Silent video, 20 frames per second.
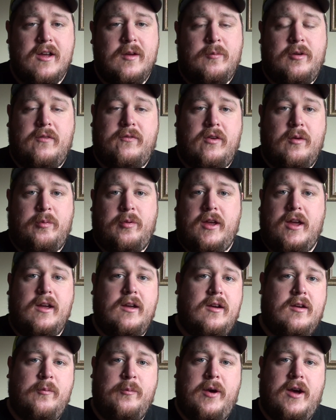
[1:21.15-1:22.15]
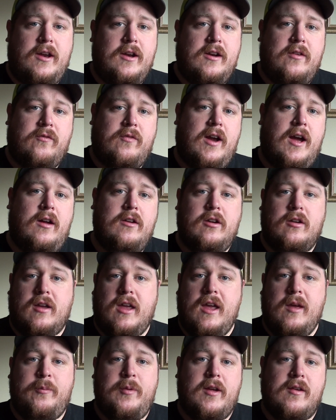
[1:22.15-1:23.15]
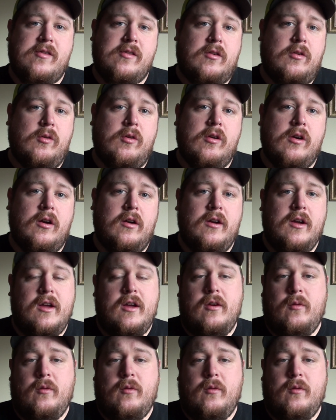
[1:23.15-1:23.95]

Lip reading: But if you're playing a competitive round, you're keeping score,